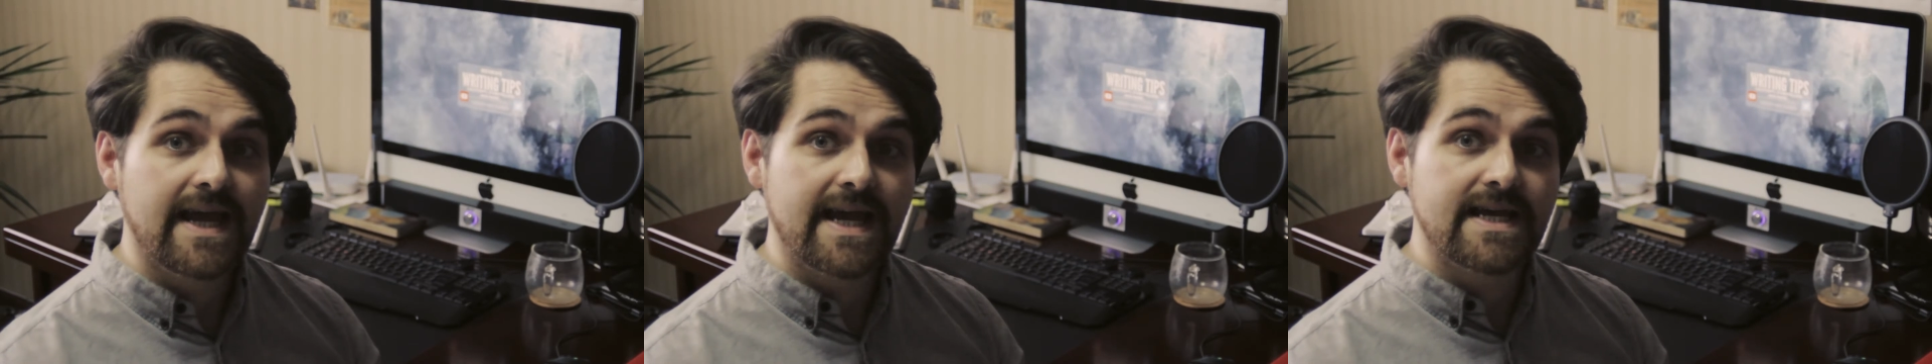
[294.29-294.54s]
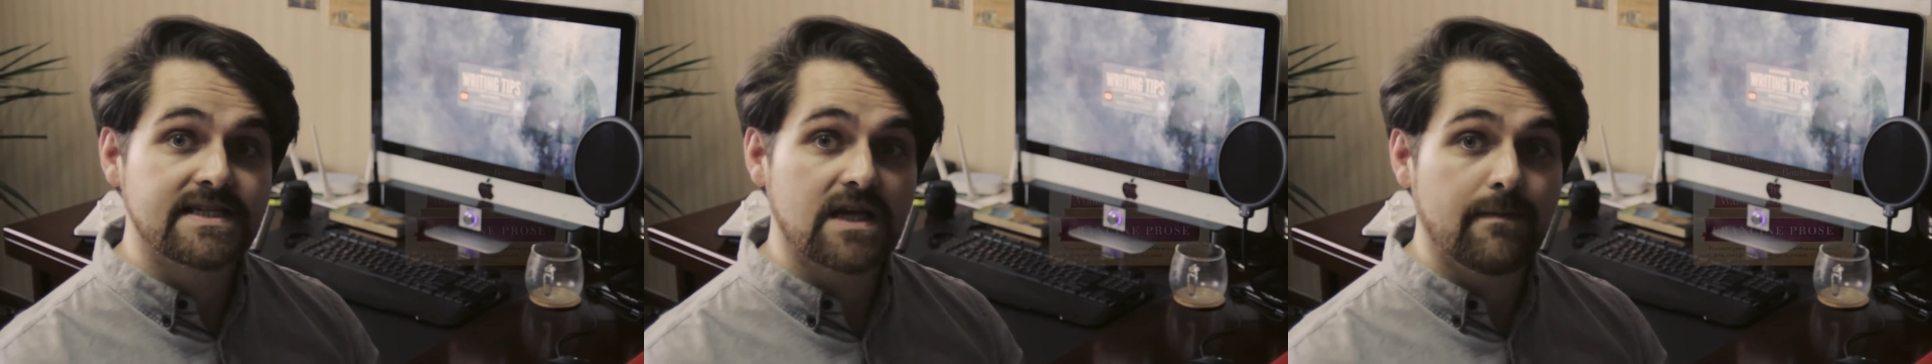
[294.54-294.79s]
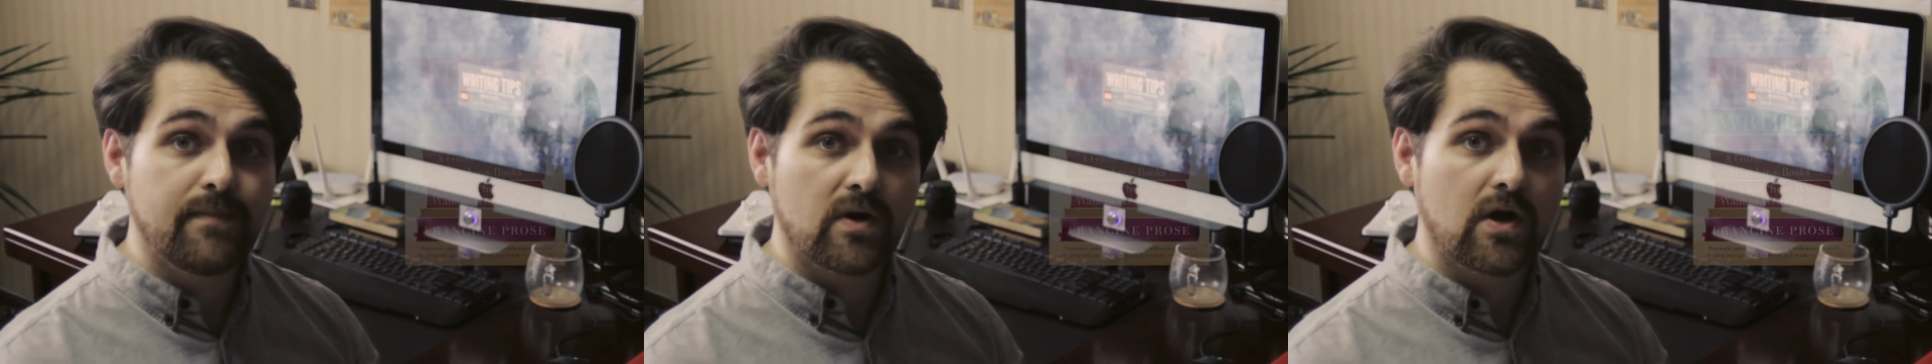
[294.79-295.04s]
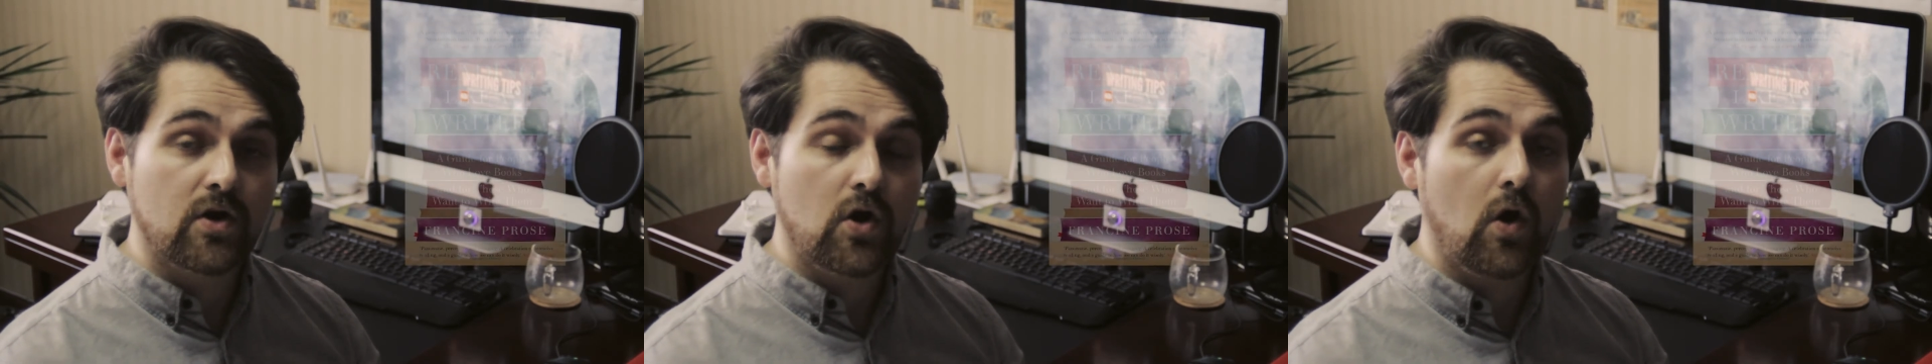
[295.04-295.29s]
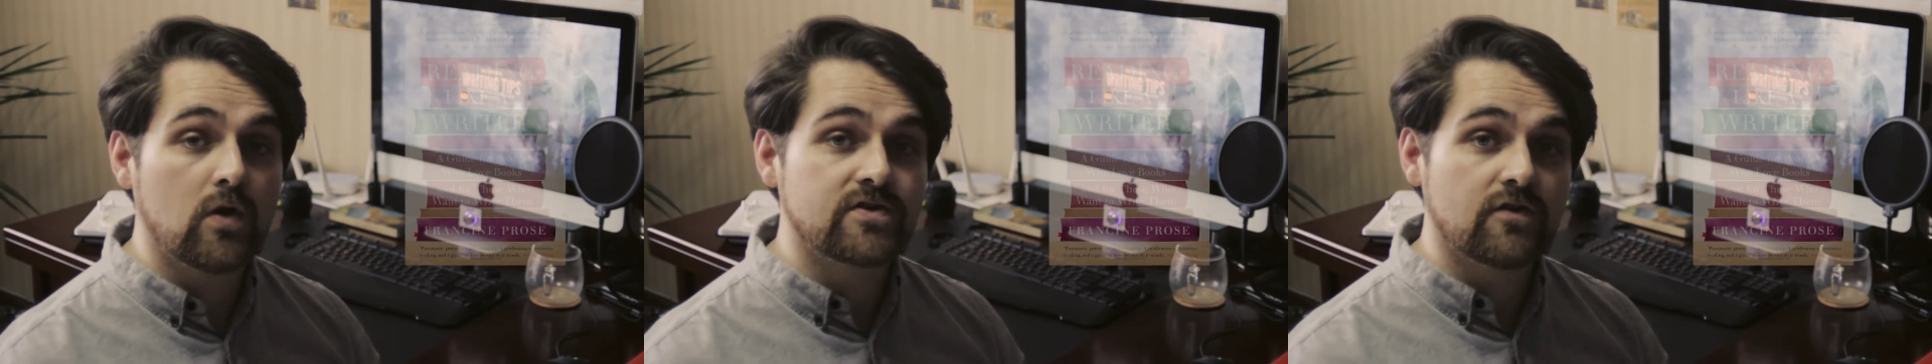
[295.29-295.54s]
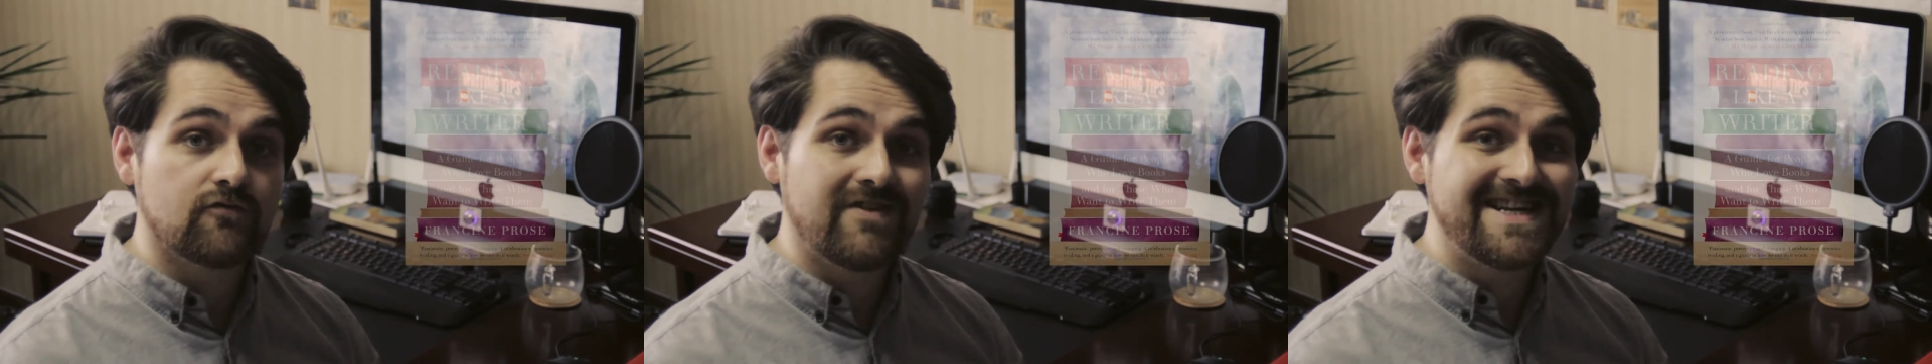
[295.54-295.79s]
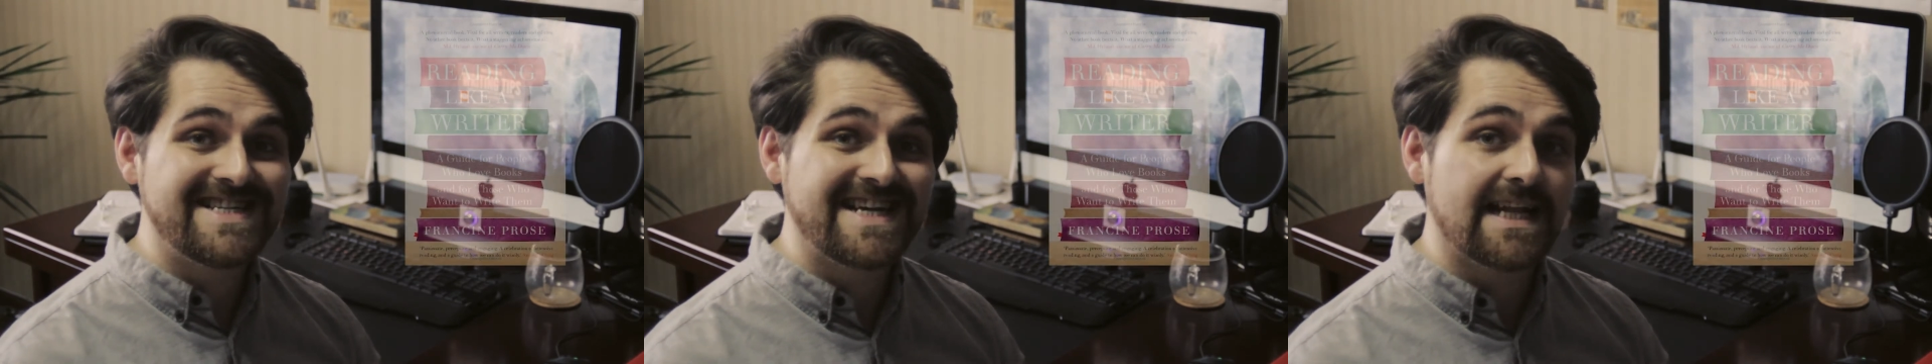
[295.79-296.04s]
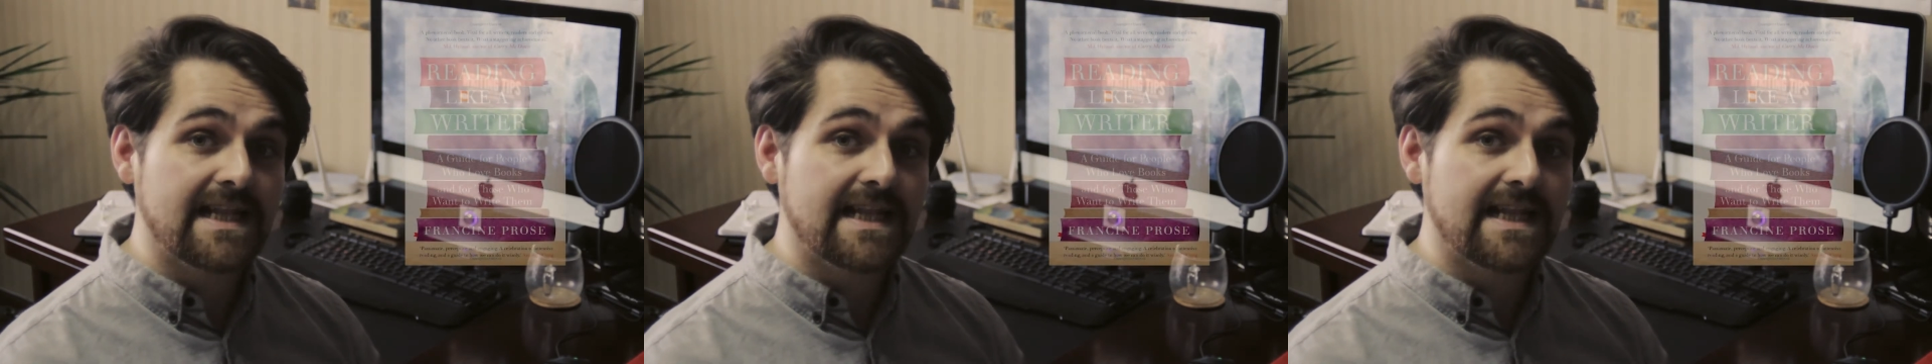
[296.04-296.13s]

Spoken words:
is a book called Reading